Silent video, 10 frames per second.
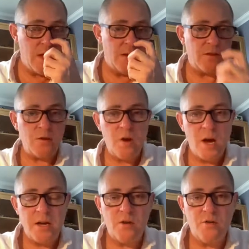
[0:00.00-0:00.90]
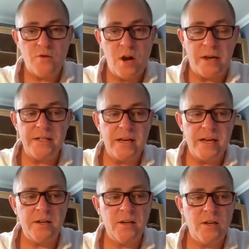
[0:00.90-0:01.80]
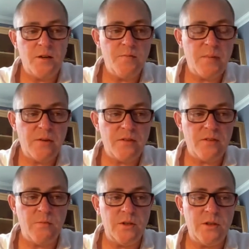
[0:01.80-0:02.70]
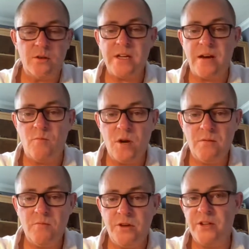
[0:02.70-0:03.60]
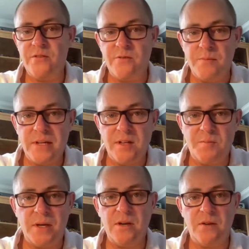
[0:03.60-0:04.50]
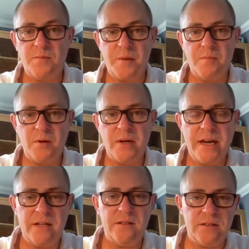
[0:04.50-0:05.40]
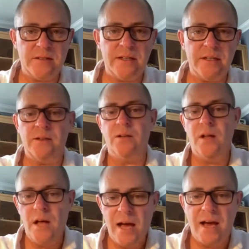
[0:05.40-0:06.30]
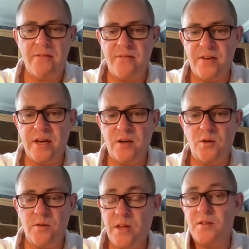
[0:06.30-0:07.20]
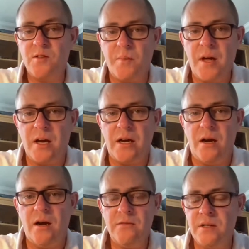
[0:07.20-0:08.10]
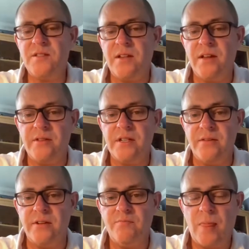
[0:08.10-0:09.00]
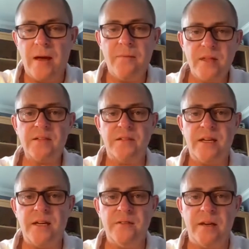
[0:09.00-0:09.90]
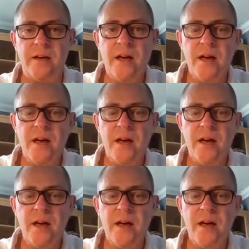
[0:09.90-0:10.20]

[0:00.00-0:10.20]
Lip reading: So you're right, in comparison with lockdown 1, we're in a different place because people can still have a vehicle, they can still buy a car, they can still have it delivered. Yeah, that's the key thing.